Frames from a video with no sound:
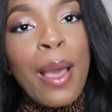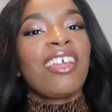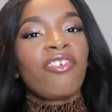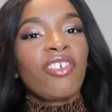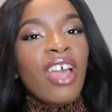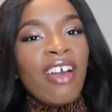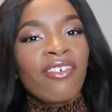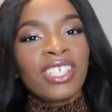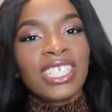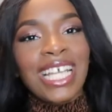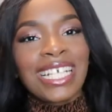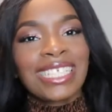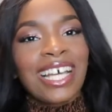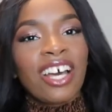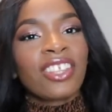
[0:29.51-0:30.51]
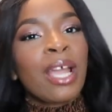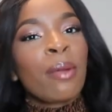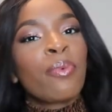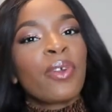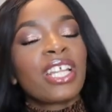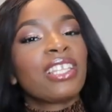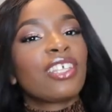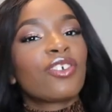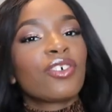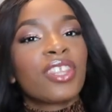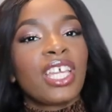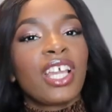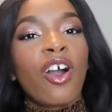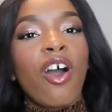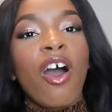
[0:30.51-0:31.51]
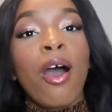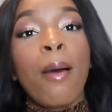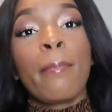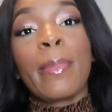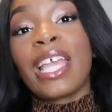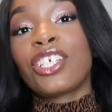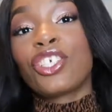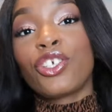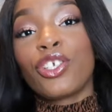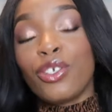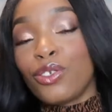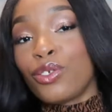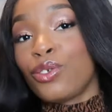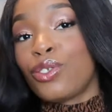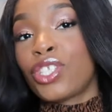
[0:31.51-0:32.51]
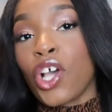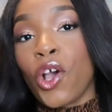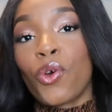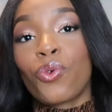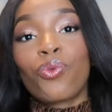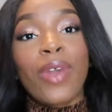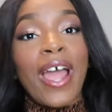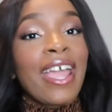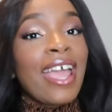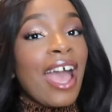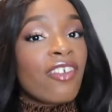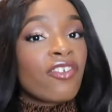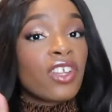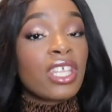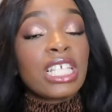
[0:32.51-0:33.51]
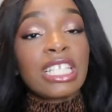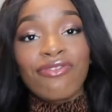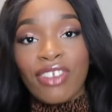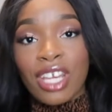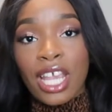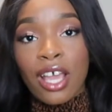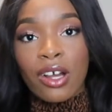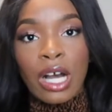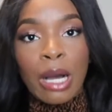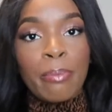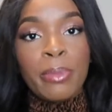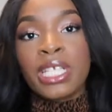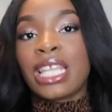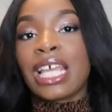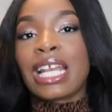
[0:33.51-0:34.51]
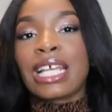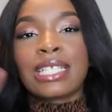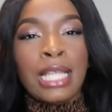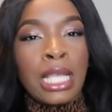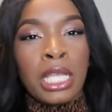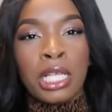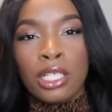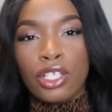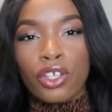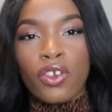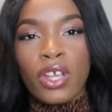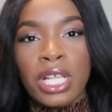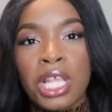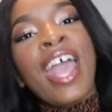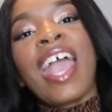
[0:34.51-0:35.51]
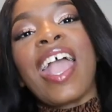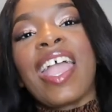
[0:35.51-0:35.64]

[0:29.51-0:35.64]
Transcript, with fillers: If you haven't checked out that Pretty Little Thing haul, make sure you do so right after this video. I'll put that as the end screen.